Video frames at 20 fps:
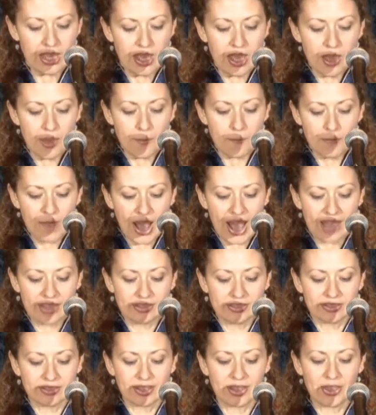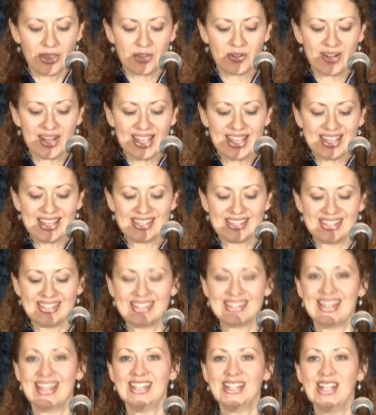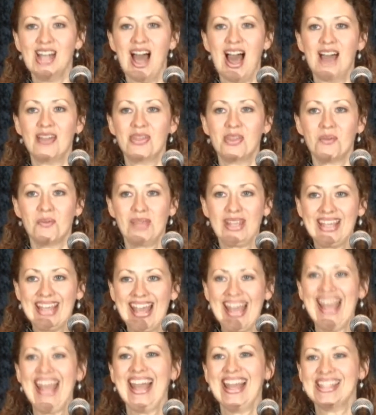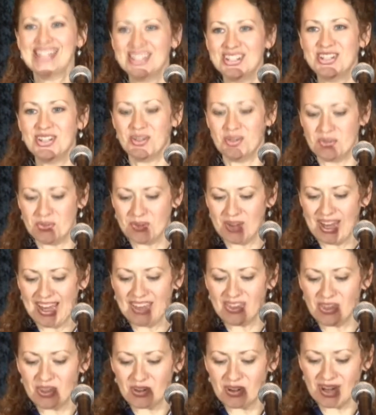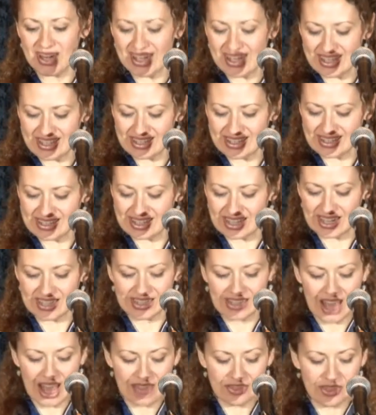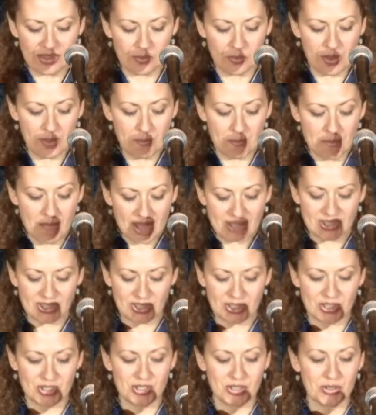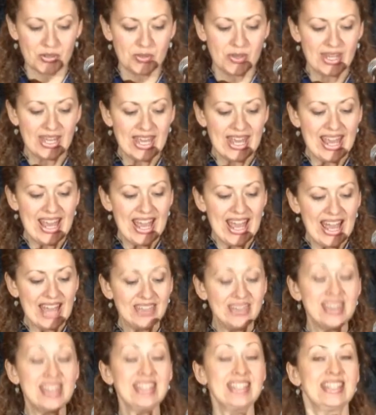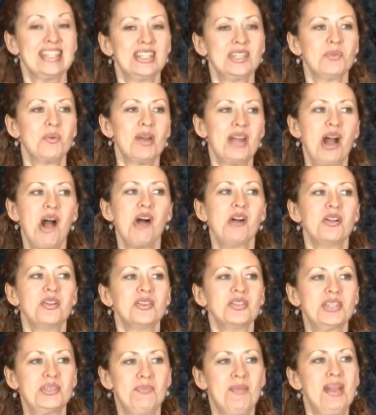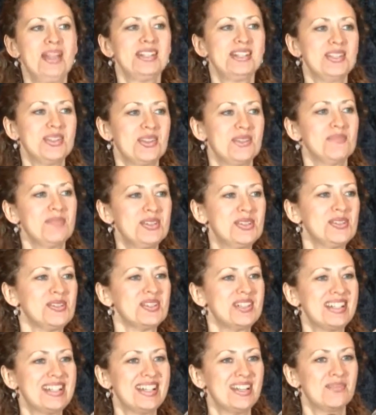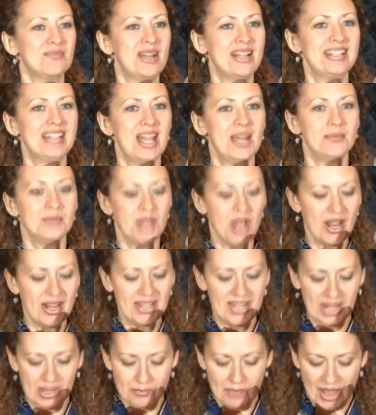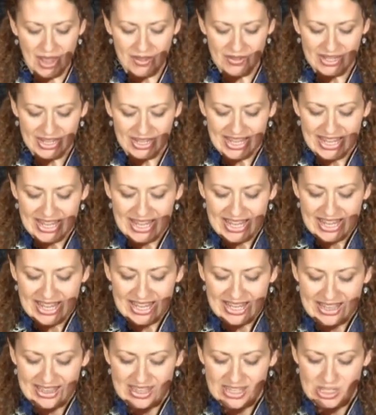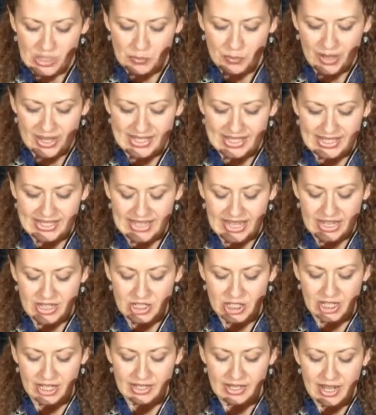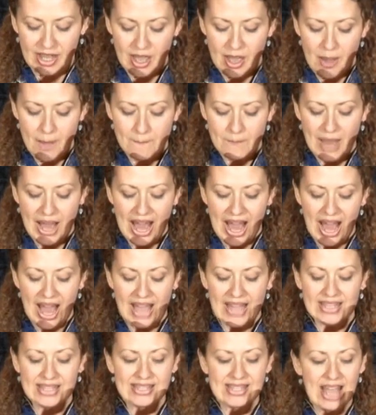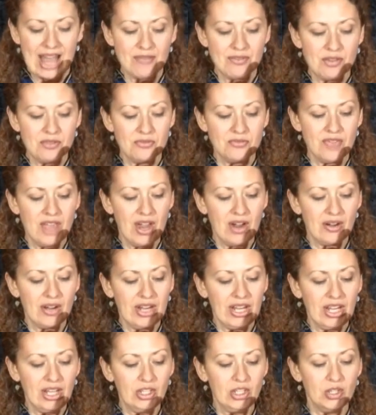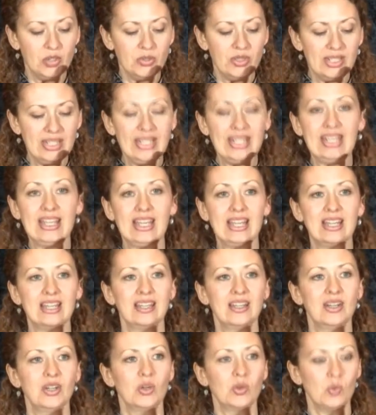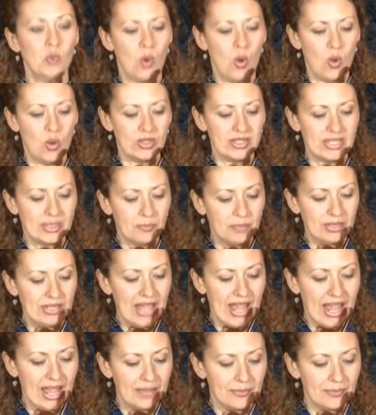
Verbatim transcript: But there is a lot that we can do, and there is a lot that we must do and this is what I'll spend the majority of my time talking about in this presentation. Baha'is have a very unique role to play.